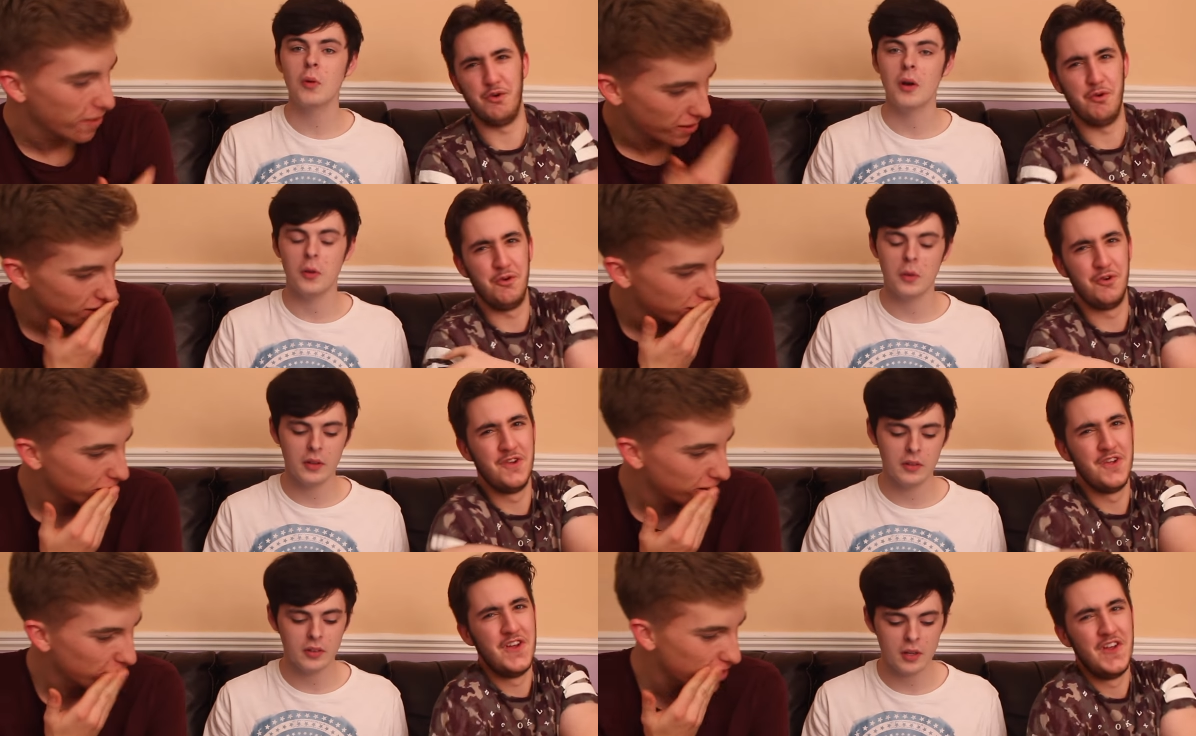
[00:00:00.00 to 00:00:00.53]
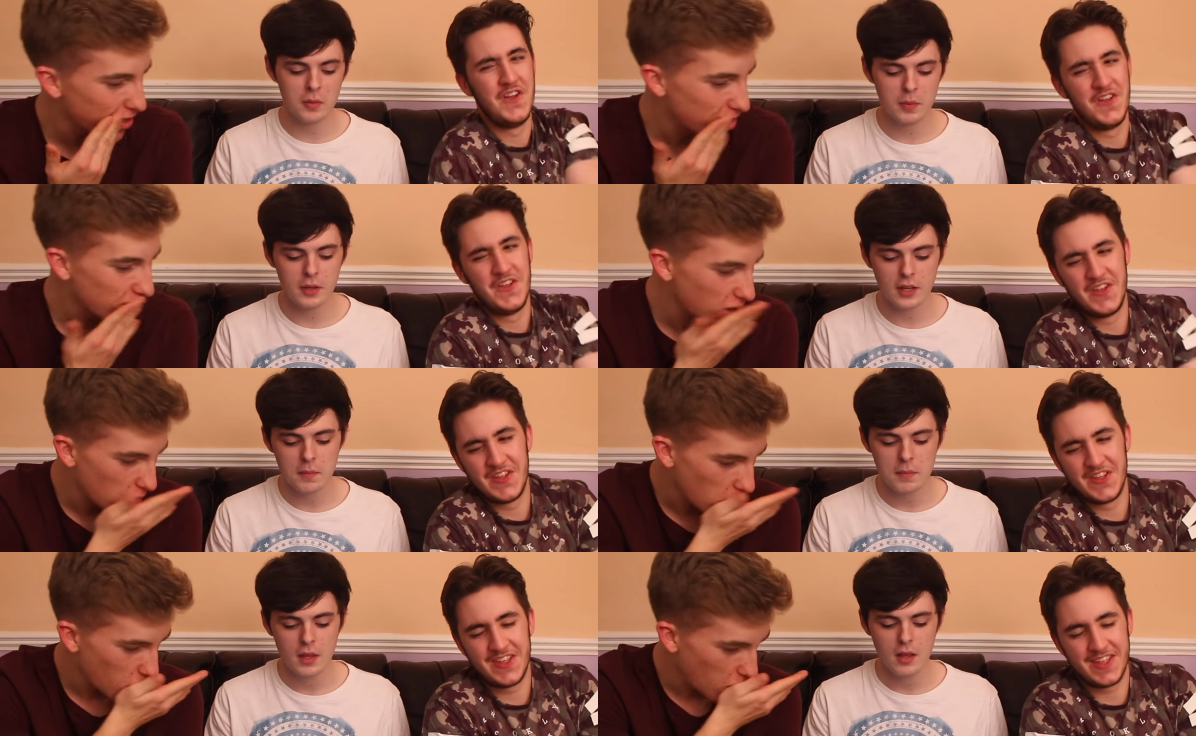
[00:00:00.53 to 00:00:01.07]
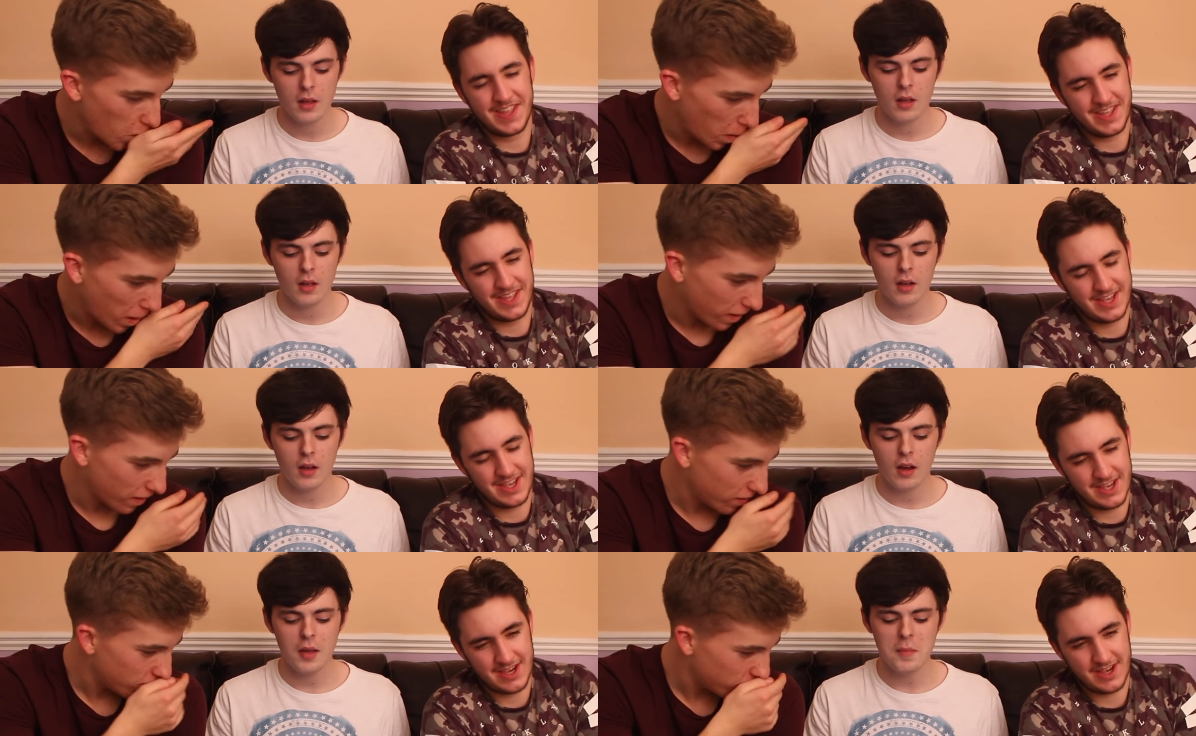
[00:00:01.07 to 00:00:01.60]
Speaker 1: quote is going to be
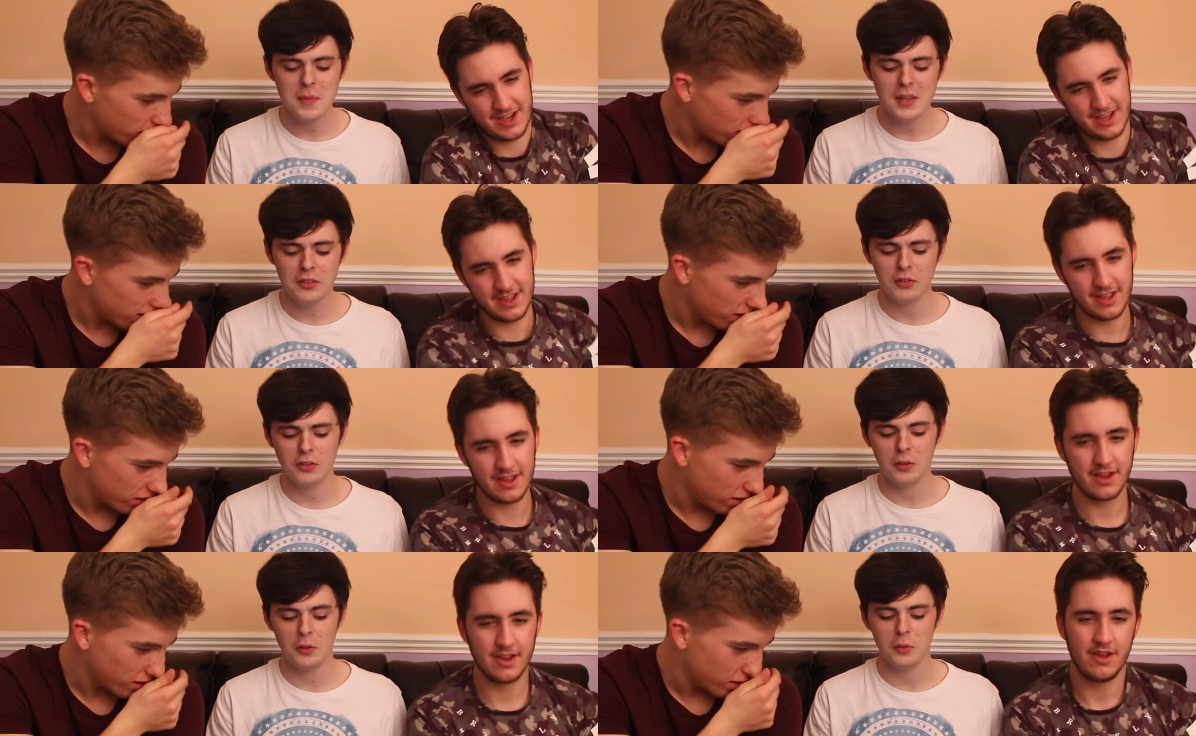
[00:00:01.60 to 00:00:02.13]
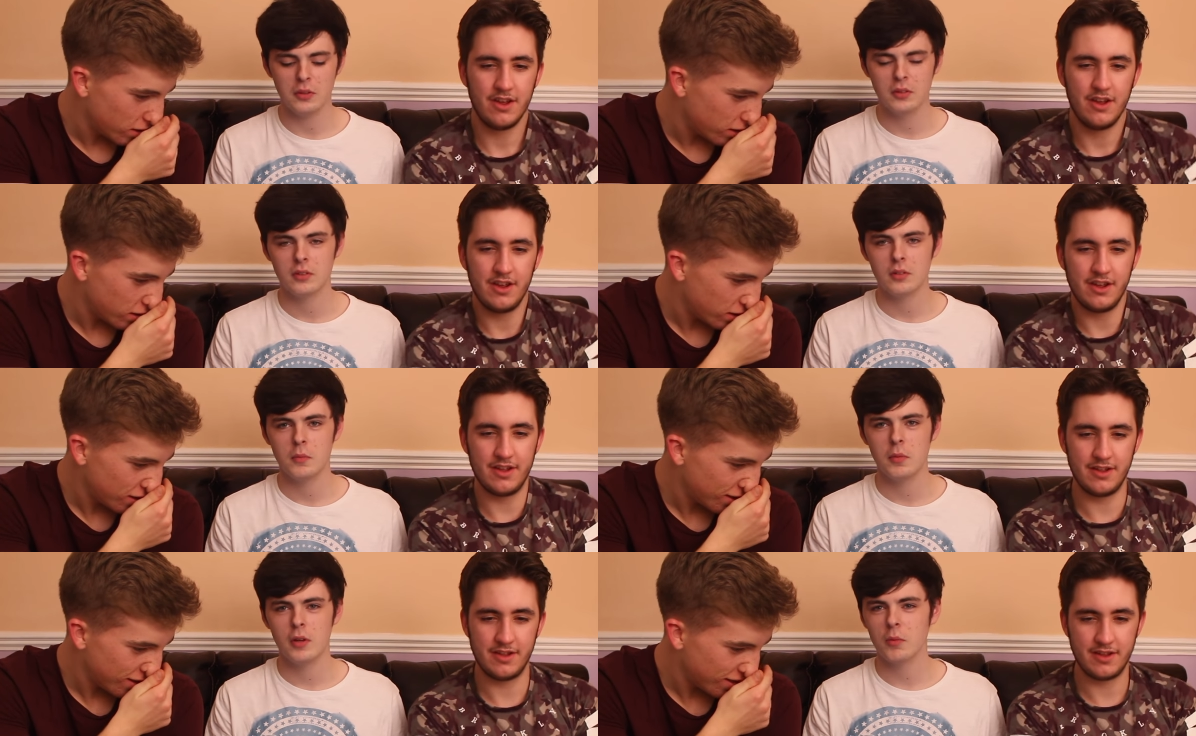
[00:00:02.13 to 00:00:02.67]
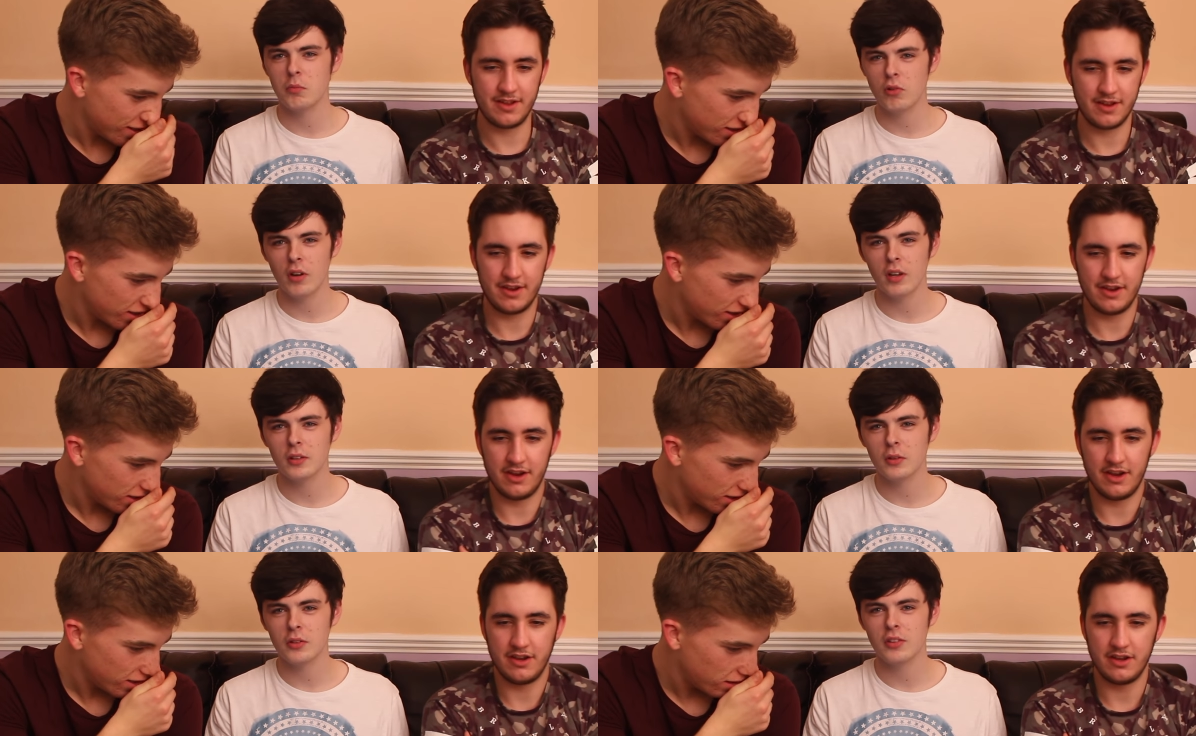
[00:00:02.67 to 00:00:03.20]
I miss you, but I'm
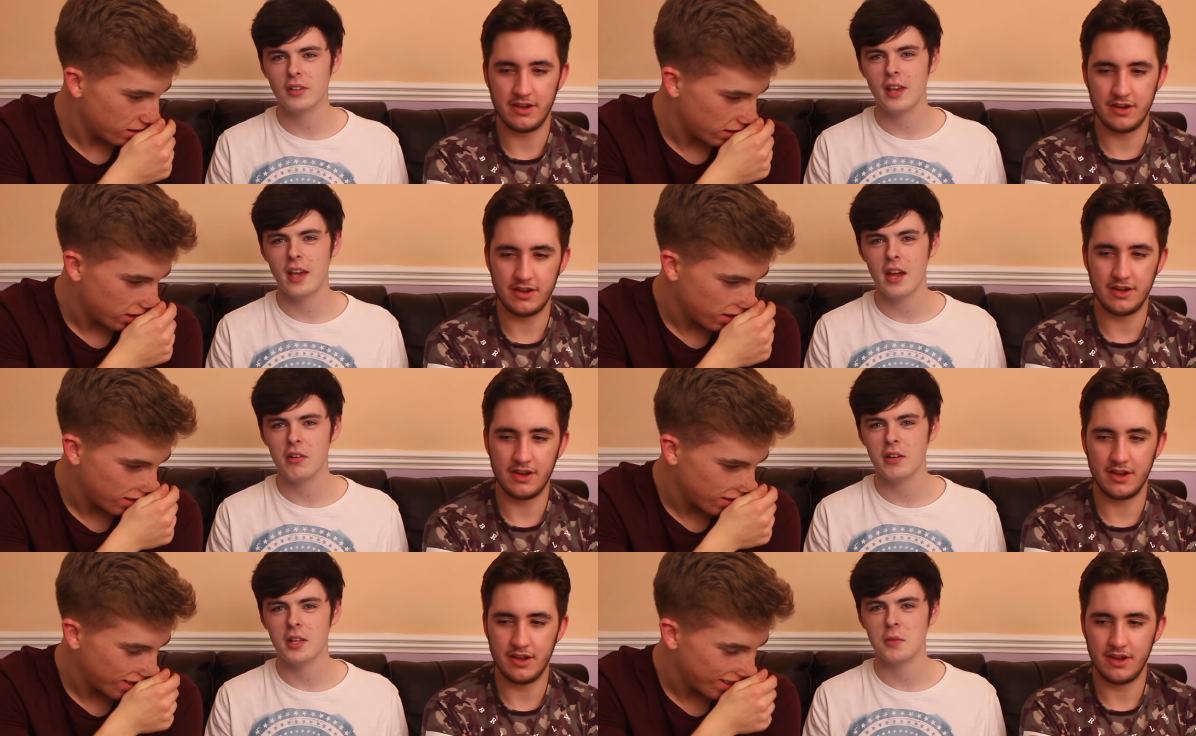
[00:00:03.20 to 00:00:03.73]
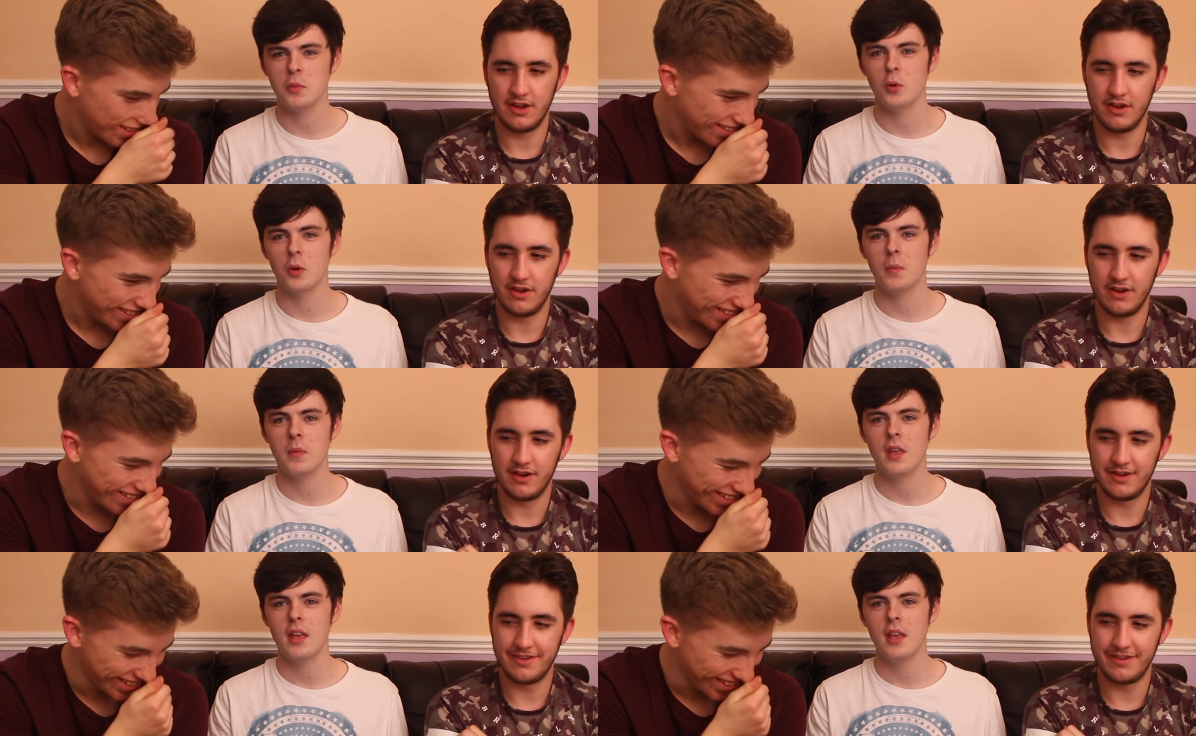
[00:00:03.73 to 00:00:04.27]
trying not to care anymore.